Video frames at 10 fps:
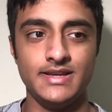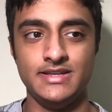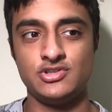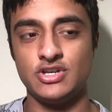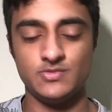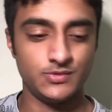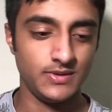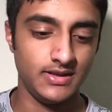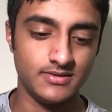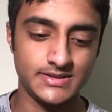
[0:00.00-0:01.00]
He's changed
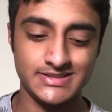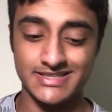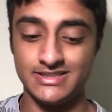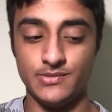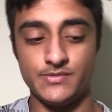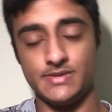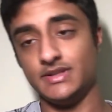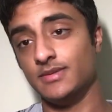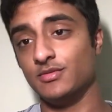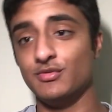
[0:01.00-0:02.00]
between systems in
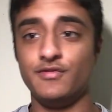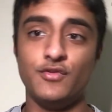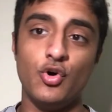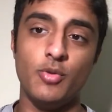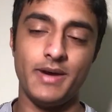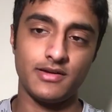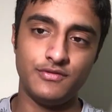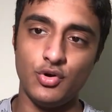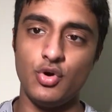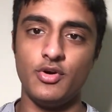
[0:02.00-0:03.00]
terms of a back
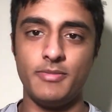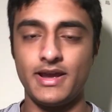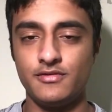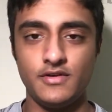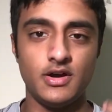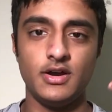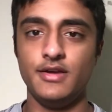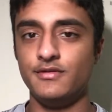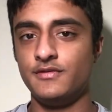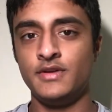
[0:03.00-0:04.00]
four or a back five.